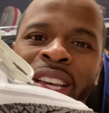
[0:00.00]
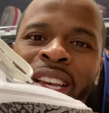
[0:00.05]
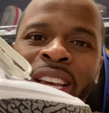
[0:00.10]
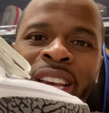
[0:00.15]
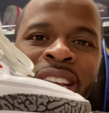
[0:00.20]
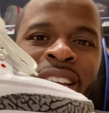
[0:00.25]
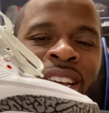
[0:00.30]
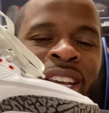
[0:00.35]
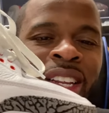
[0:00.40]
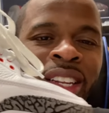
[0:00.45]

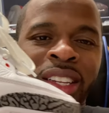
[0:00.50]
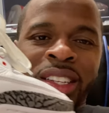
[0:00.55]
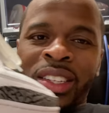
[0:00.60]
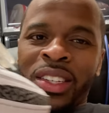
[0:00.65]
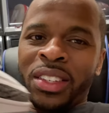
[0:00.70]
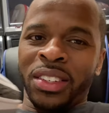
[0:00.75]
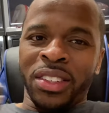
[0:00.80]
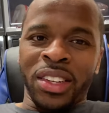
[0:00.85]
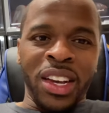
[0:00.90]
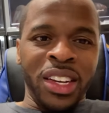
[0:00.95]
and
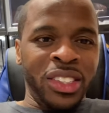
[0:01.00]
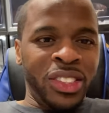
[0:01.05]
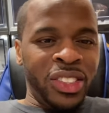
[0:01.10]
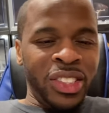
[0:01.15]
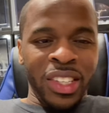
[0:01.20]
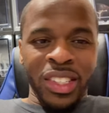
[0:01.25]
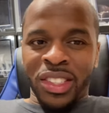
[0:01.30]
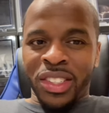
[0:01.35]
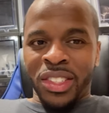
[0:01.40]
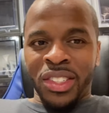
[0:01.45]
let's
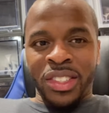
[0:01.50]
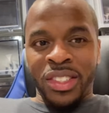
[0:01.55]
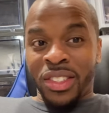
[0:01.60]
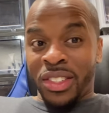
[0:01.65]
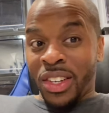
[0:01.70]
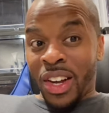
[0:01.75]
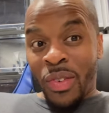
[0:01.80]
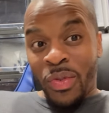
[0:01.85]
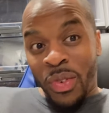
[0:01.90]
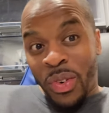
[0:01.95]
just
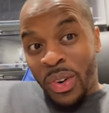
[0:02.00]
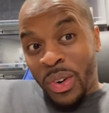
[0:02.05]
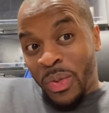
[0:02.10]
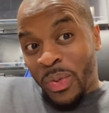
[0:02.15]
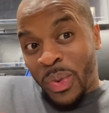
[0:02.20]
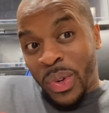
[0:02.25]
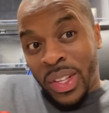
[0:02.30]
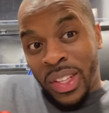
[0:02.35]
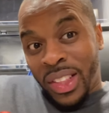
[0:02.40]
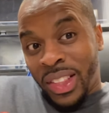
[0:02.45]
cover it
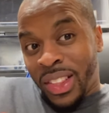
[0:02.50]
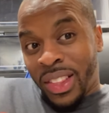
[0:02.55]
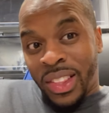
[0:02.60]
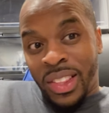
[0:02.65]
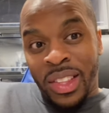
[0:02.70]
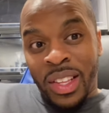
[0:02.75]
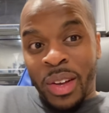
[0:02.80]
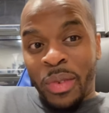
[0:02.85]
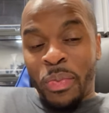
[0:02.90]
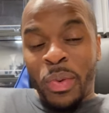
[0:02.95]
with
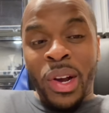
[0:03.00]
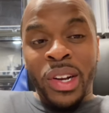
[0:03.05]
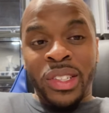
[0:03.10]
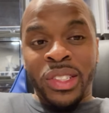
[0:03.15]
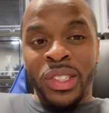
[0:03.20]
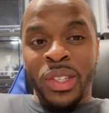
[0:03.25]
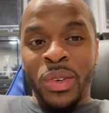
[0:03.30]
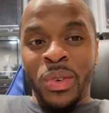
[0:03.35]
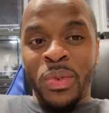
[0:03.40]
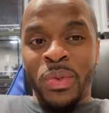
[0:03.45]
a
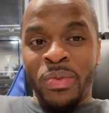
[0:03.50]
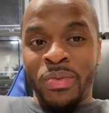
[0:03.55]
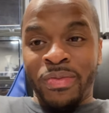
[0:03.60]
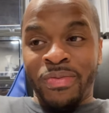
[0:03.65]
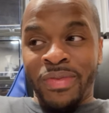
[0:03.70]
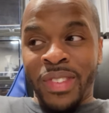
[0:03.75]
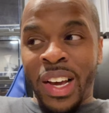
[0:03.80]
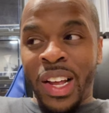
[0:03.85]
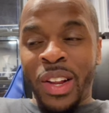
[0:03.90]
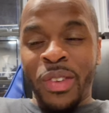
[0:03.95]
bunch of
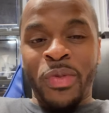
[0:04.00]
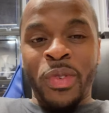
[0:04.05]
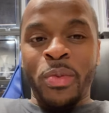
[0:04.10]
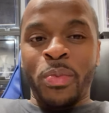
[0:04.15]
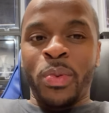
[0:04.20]
elephant